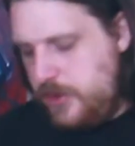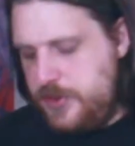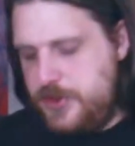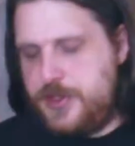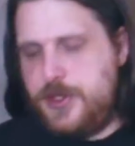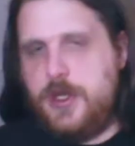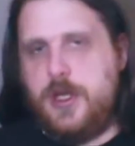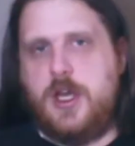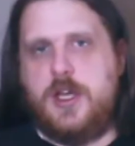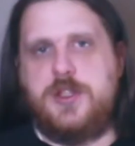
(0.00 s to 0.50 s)

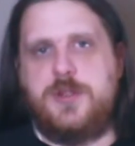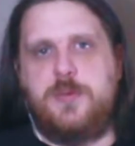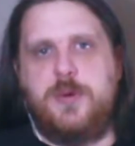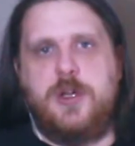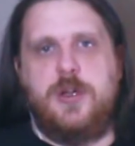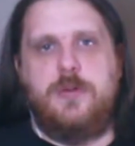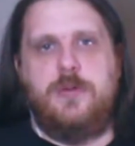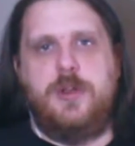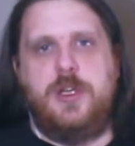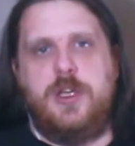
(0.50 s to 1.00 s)
So that's
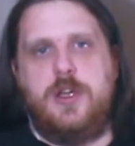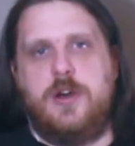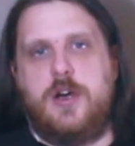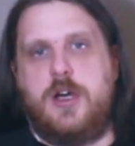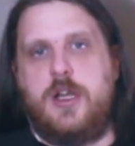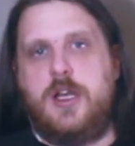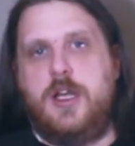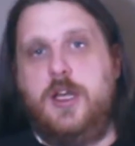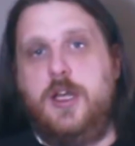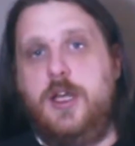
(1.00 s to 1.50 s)
where we
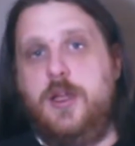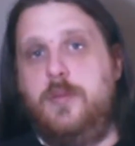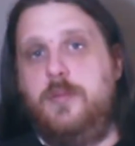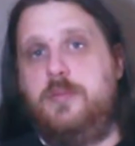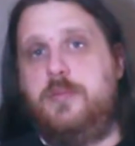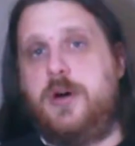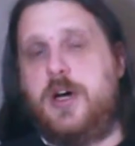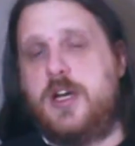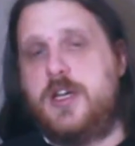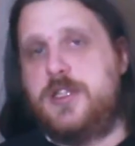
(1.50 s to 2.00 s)
got a
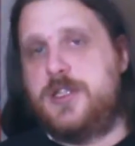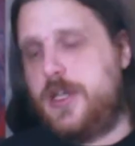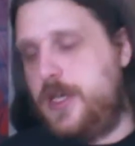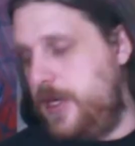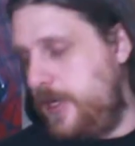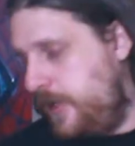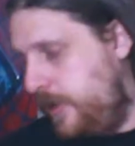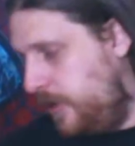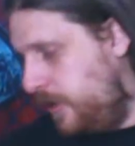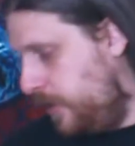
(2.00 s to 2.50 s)
box
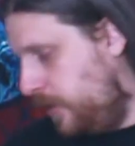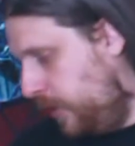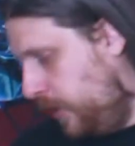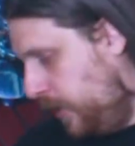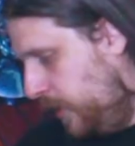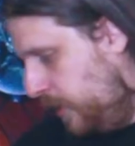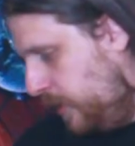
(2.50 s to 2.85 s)
cutter